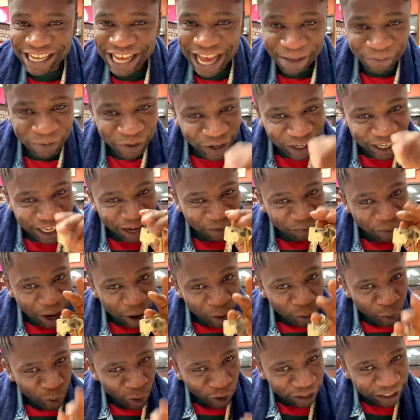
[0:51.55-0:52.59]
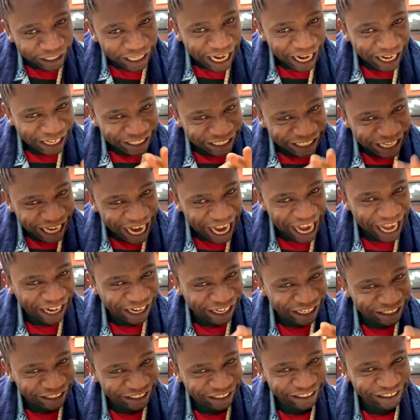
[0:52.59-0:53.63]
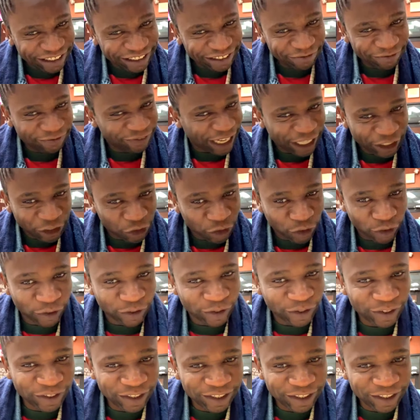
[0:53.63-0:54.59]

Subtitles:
I'm talking about watered down version.